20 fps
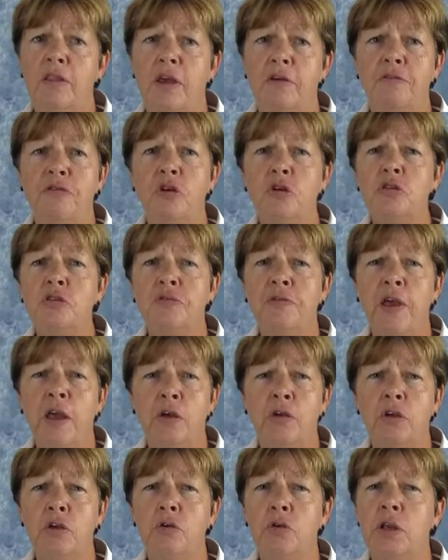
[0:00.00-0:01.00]
That first
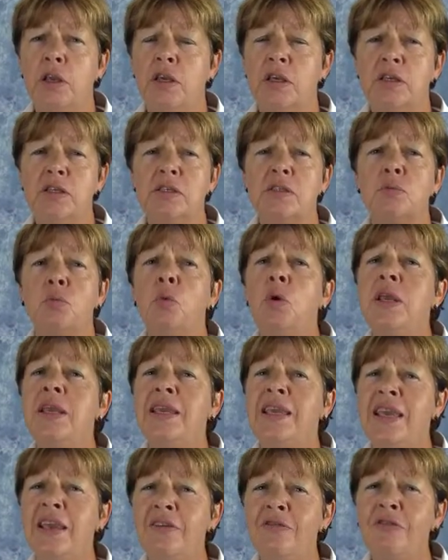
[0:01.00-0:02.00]
value is we
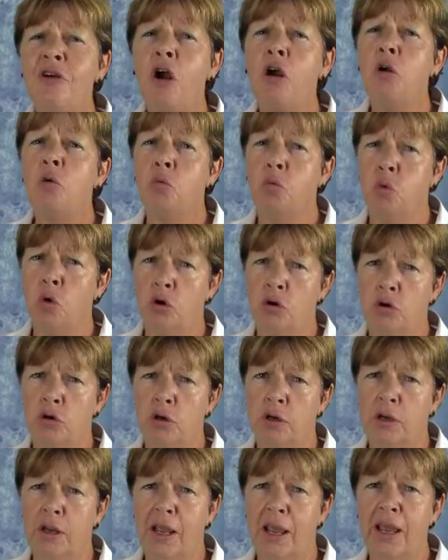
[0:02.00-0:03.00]
give our
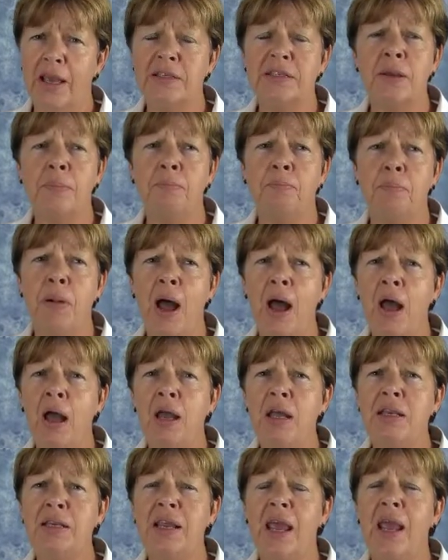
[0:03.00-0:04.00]
word as a
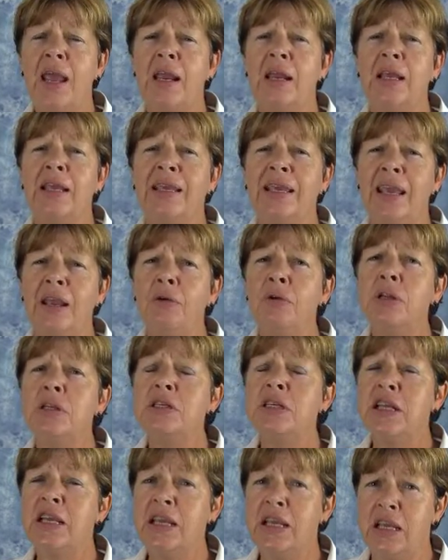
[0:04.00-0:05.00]
bond and a
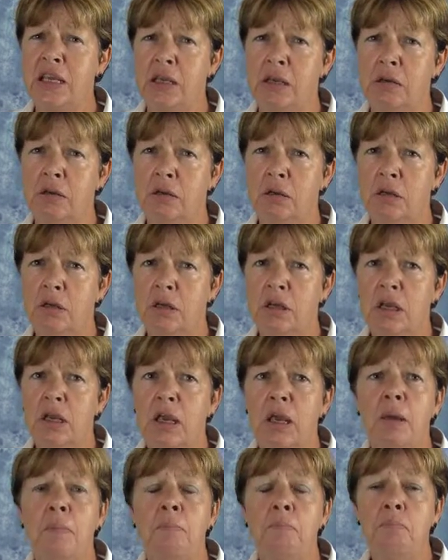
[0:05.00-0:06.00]
guarantee,
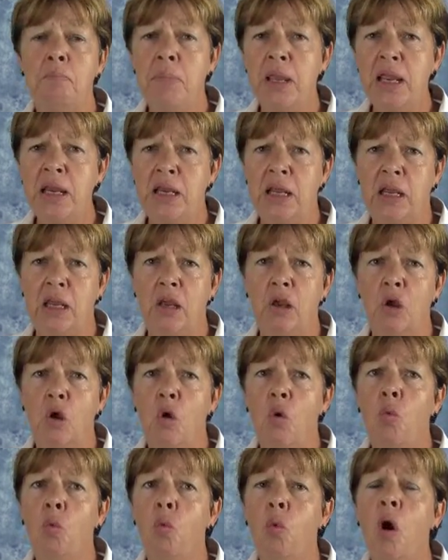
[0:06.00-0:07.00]
meaning
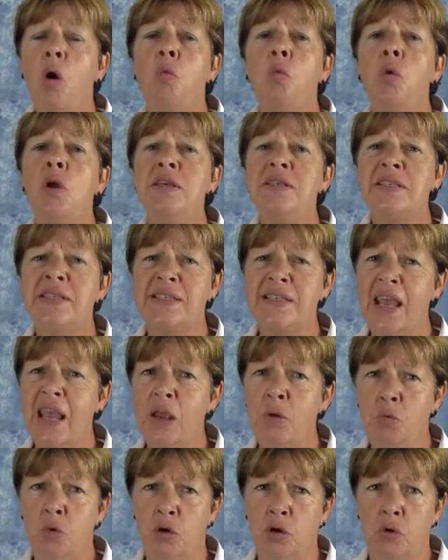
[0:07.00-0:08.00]
what we
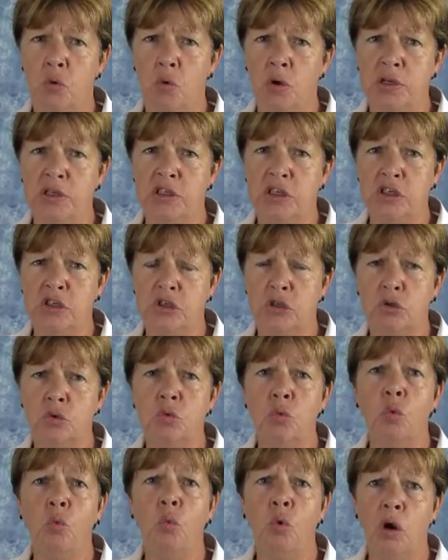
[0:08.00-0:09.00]
say we're going to
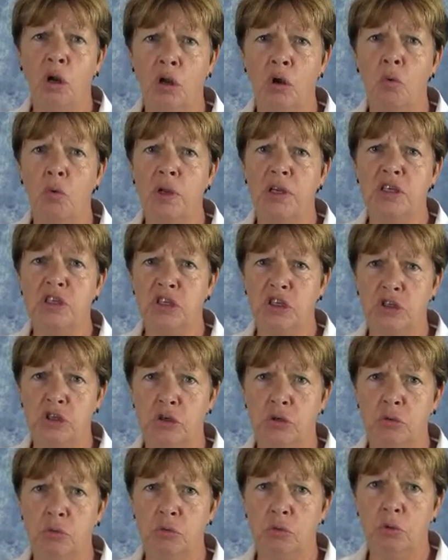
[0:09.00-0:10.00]
do, we're going to
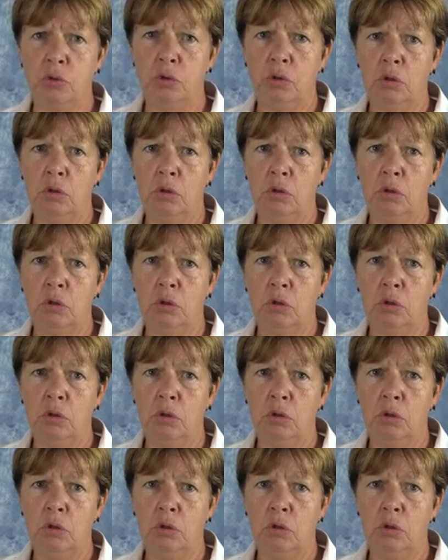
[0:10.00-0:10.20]
do.